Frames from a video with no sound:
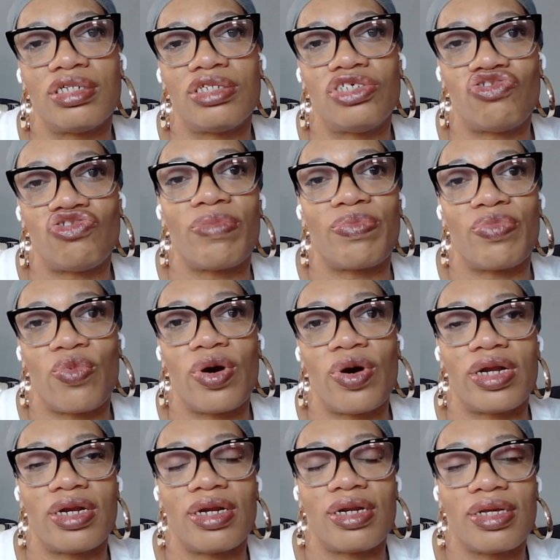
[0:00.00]
Trump
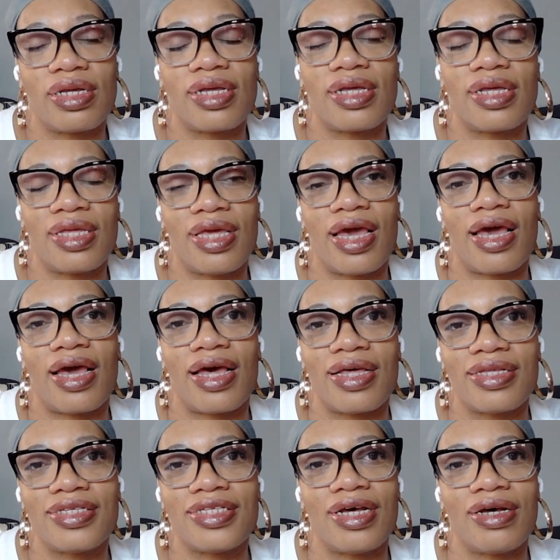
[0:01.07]
won. Yeah,
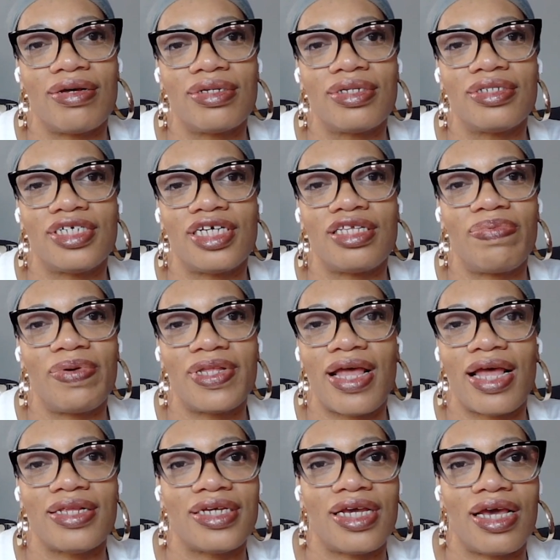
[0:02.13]
so just put
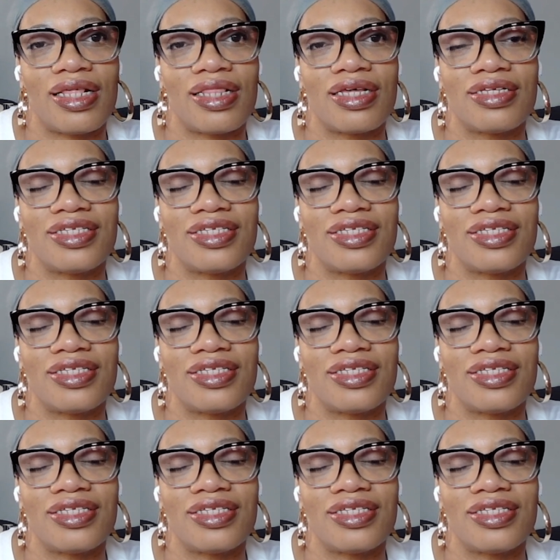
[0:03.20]
that together.